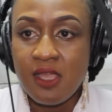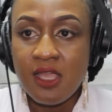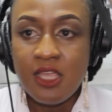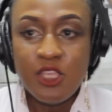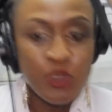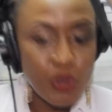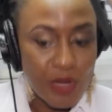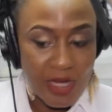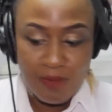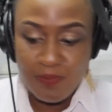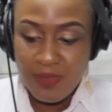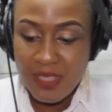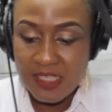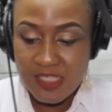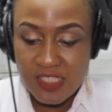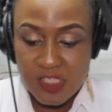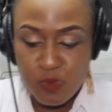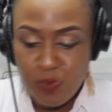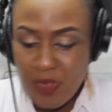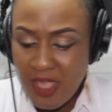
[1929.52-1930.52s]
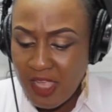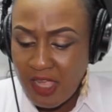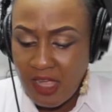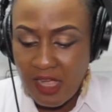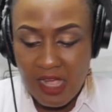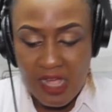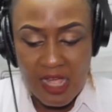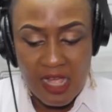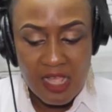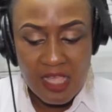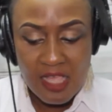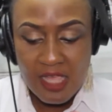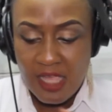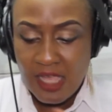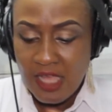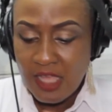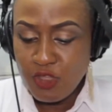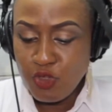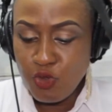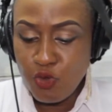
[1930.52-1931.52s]
You can be a speaker.
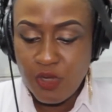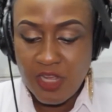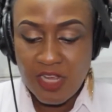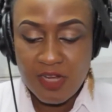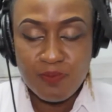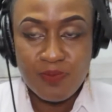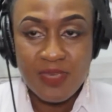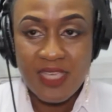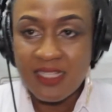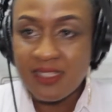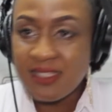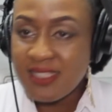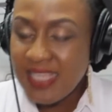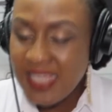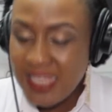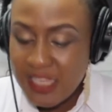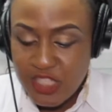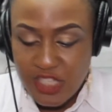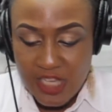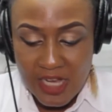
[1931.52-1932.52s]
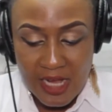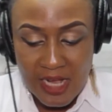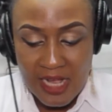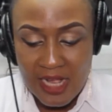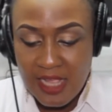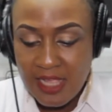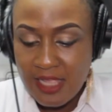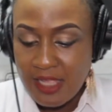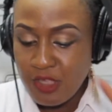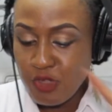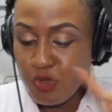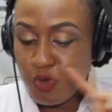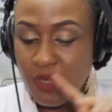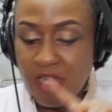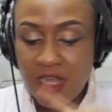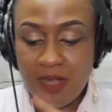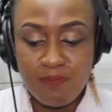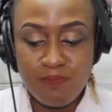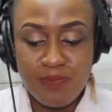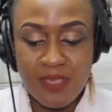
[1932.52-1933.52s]
You can be a teacher. You
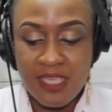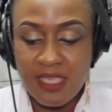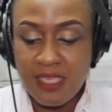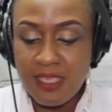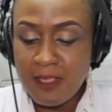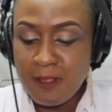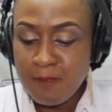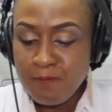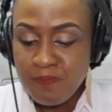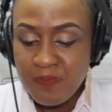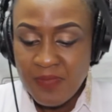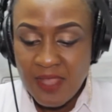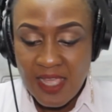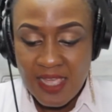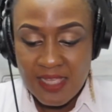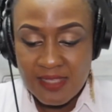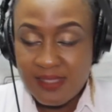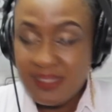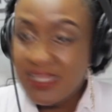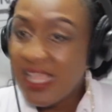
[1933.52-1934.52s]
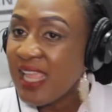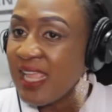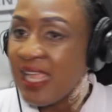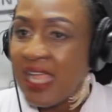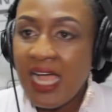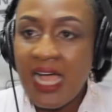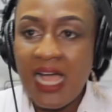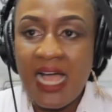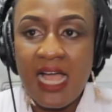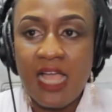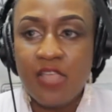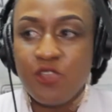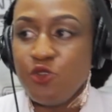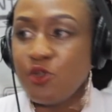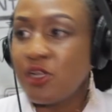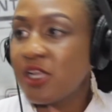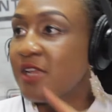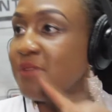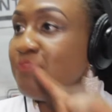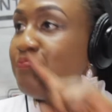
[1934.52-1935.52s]
can be a singer. You
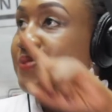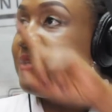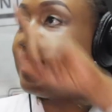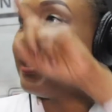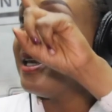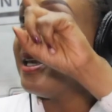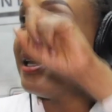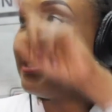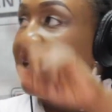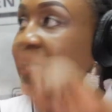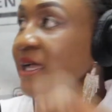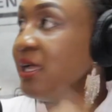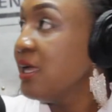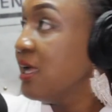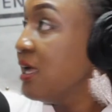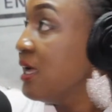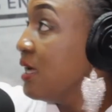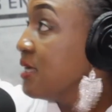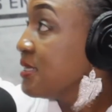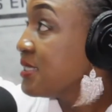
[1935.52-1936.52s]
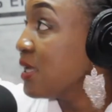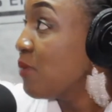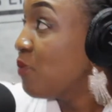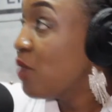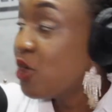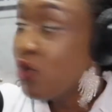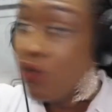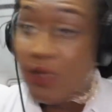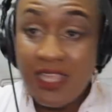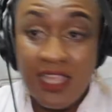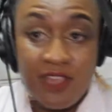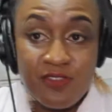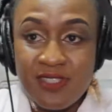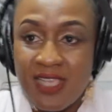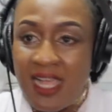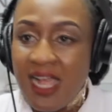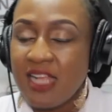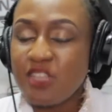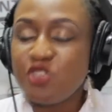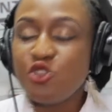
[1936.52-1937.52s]
can be someone who gives
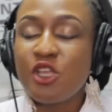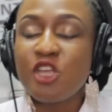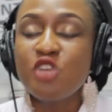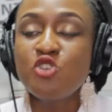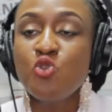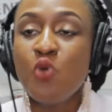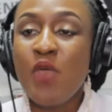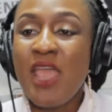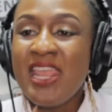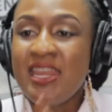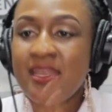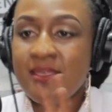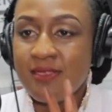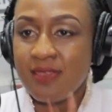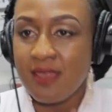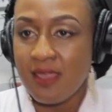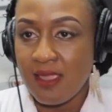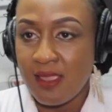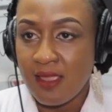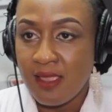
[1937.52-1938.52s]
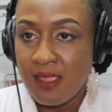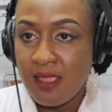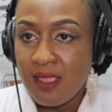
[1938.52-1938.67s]
art. You can do anything.